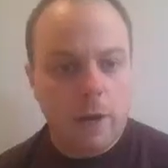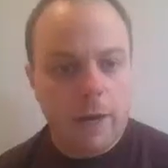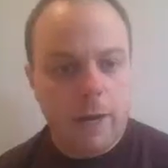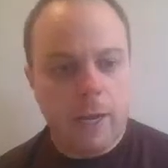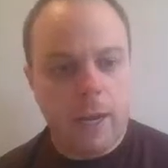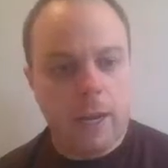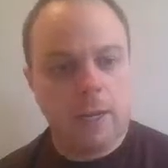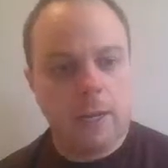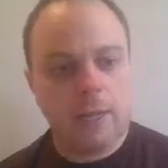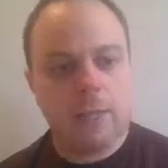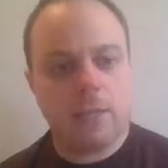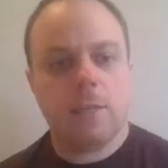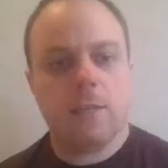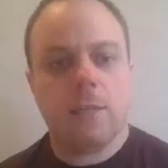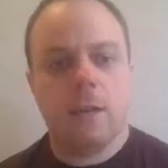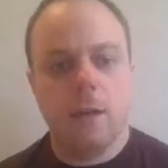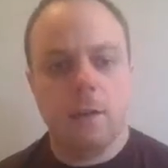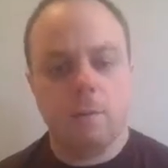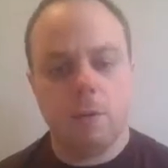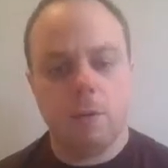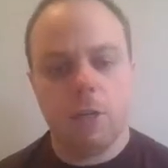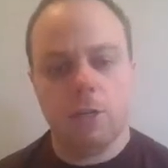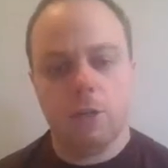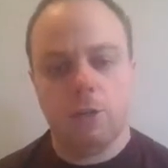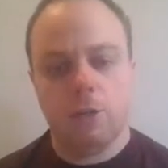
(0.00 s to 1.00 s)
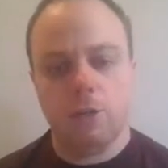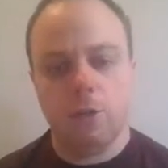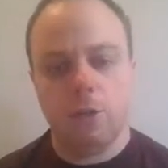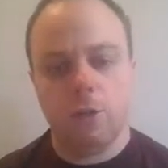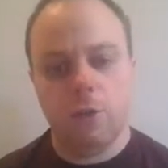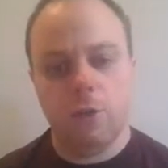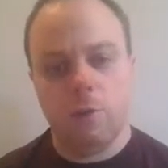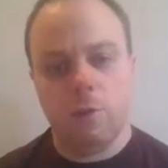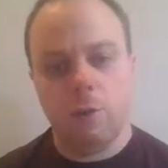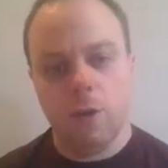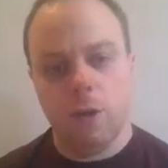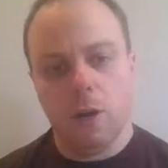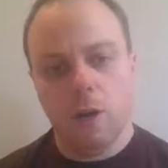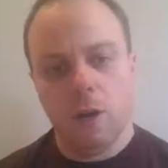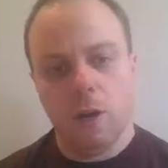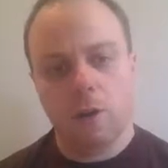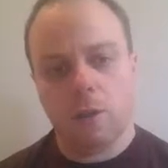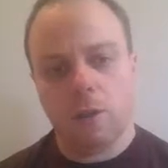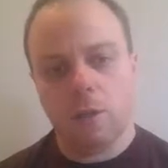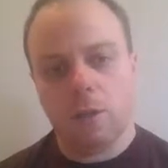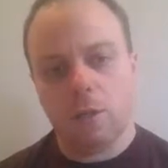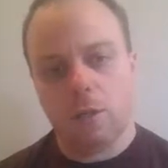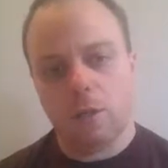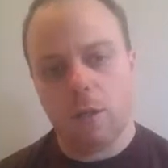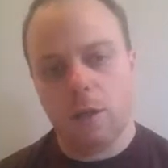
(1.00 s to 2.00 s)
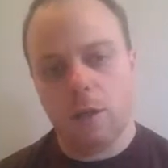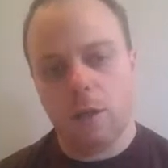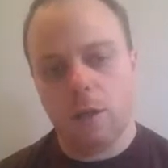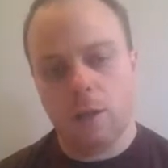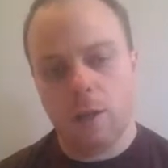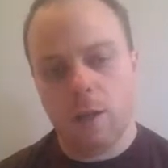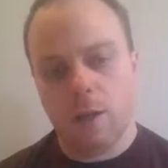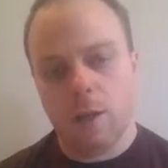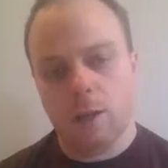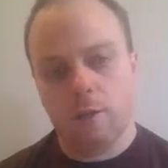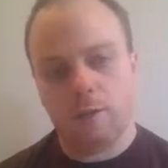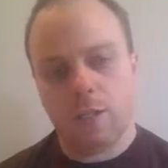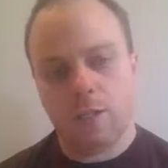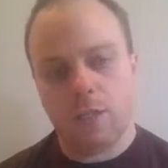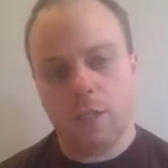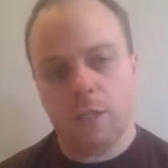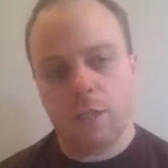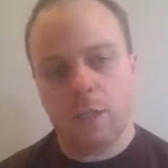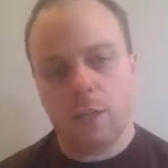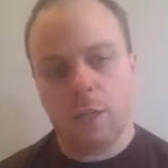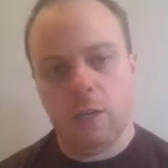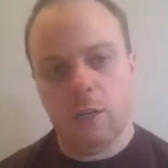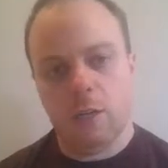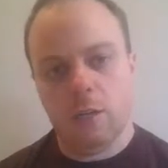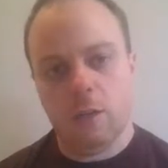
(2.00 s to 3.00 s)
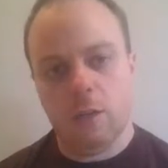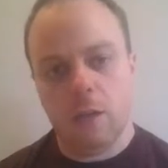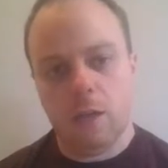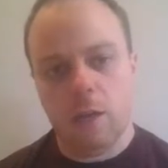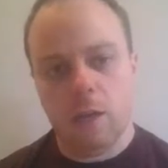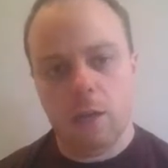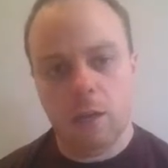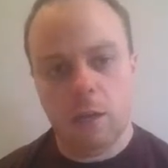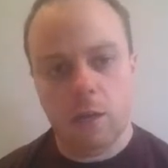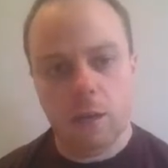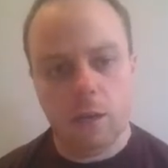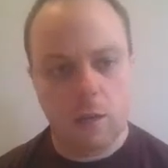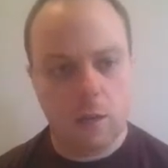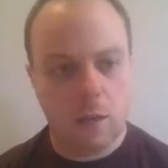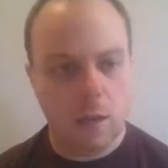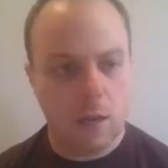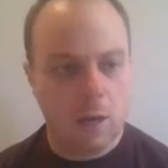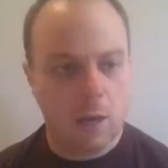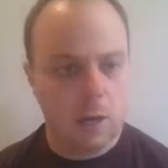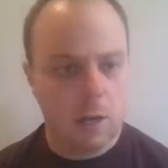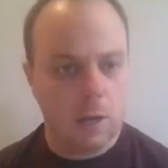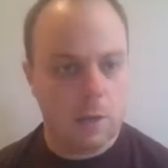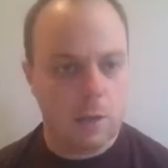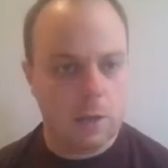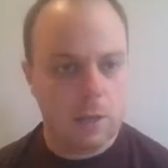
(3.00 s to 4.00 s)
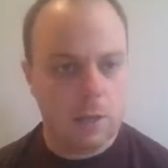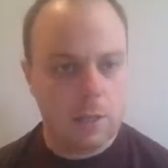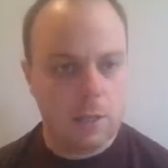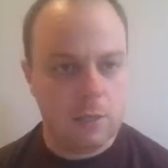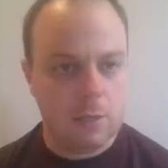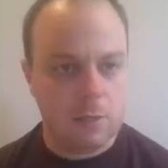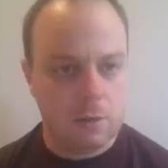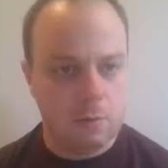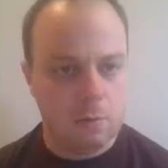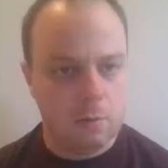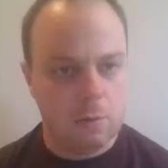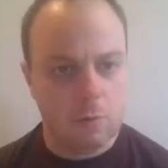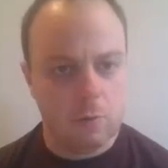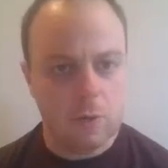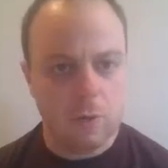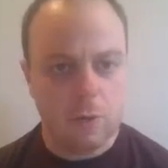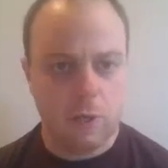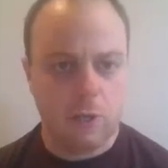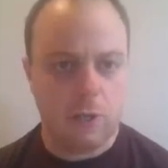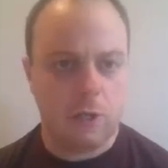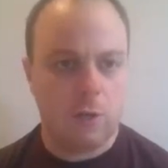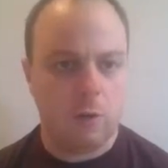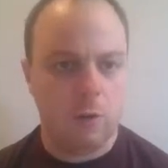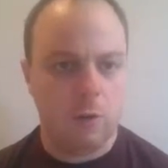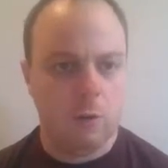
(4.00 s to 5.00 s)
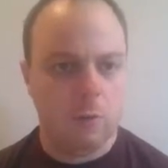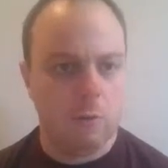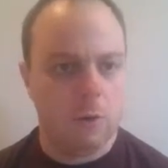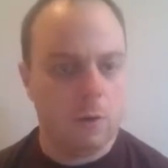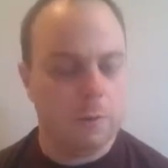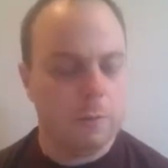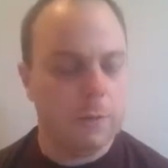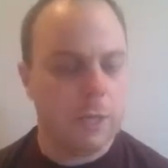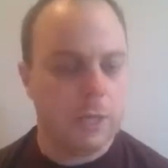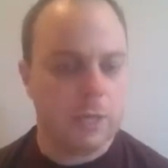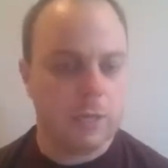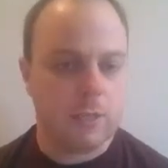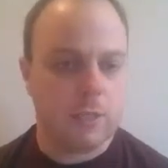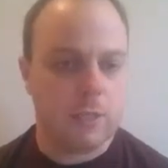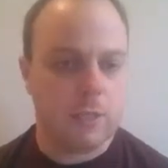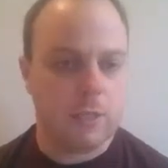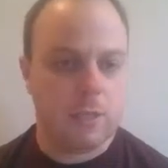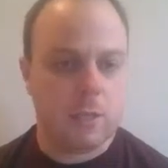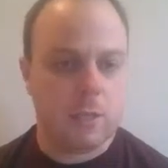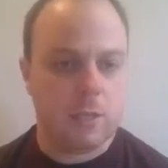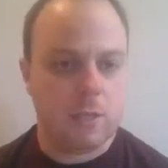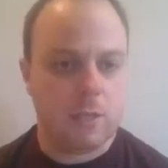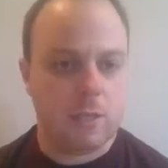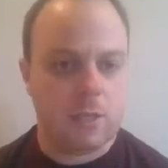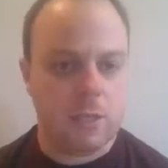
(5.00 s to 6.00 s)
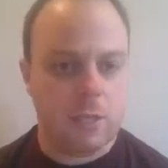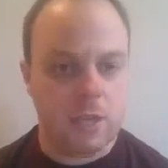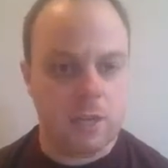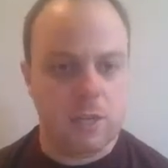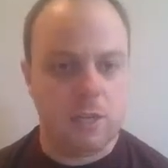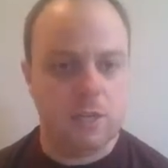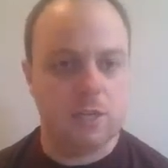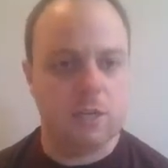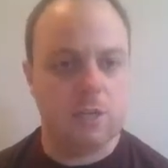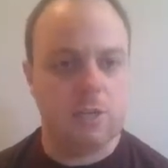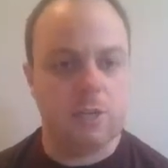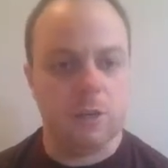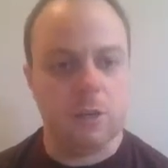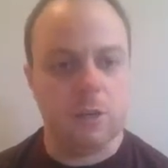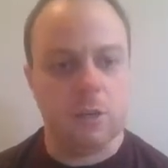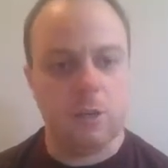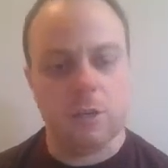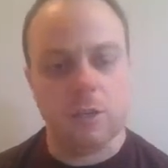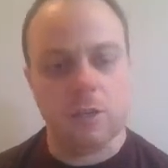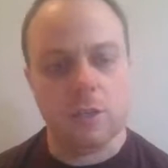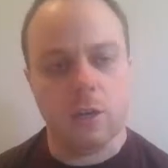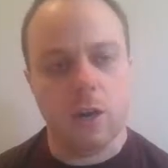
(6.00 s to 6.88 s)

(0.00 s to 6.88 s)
Alright guys, I'm going to show you another guitar that I've seen here lately. This is a really cool one because it's a signature